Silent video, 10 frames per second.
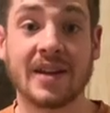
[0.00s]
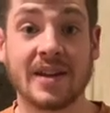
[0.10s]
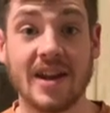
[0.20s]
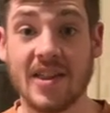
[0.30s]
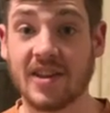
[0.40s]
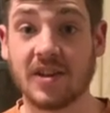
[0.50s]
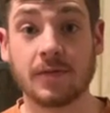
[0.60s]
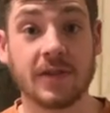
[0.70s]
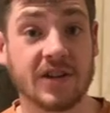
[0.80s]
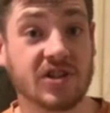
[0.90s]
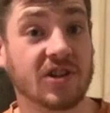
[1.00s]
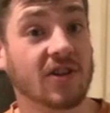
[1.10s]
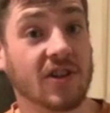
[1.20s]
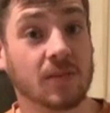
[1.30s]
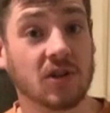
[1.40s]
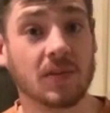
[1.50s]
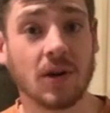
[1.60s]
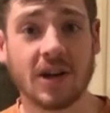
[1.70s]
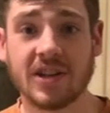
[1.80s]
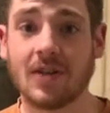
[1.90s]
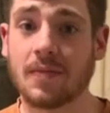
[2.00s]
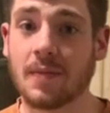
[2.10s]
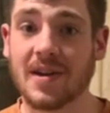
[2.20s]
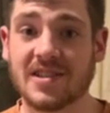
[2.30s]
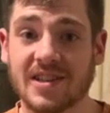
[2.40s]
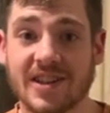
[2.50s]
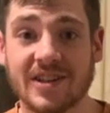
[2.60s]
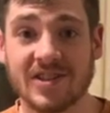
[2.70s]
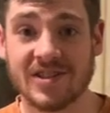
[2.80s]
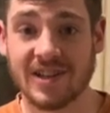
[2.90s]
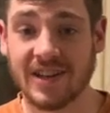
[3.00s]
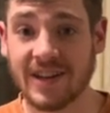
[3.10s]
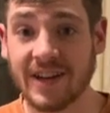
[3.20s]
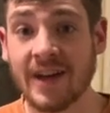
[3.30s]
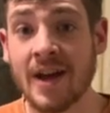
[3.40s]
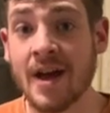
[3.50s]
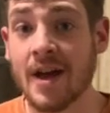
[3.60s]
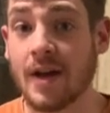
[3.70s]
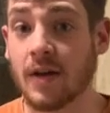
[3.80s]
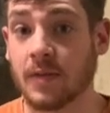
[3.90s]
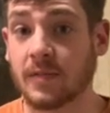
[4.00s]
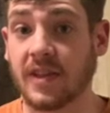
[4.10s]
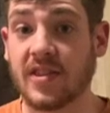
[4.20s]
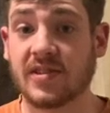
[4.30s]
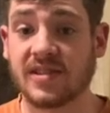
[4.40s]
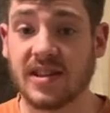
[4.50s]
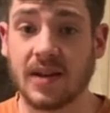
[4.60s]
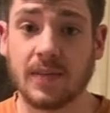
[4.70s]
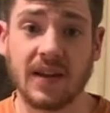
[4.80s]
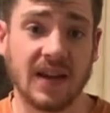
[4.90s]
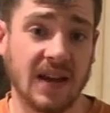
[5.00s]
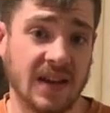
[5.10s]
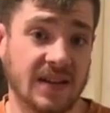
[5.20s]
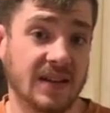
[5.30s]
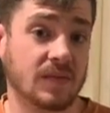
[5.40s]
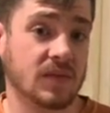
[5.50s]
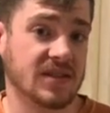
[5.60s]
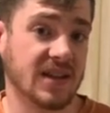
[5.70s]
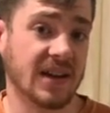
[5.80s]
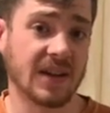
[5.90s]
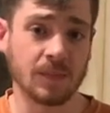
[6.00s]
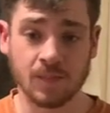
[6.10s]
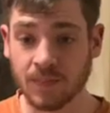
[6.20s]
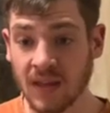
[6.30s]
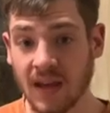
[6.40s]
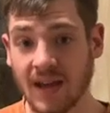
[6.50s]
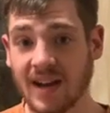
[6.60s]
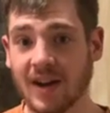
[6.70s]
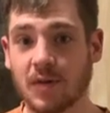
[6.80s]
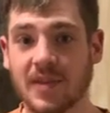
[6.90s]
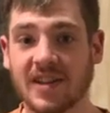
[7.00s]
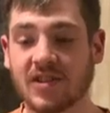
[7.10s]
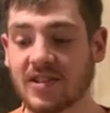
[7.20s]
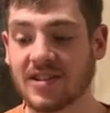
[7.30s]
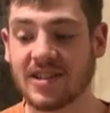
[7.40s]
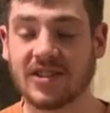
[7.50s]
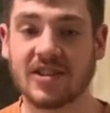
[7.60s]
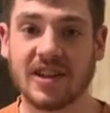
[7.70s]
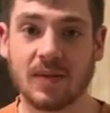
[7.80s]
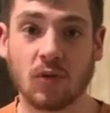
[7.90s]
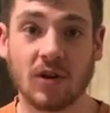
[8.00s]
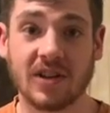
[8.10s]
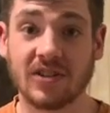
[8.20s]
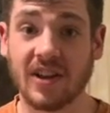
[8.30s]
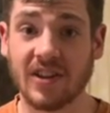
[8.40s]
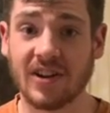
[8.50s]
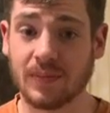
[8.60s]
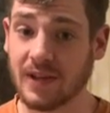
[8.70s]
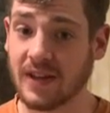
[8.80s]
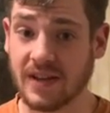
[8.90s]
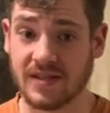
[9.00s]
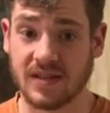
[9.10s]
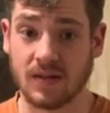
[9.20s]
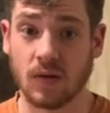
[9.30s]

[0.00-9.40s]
Now that you've finished your leather bookmark, you have a basic understanding of leather stamping and staining. And I hope that you continue to get more into leather because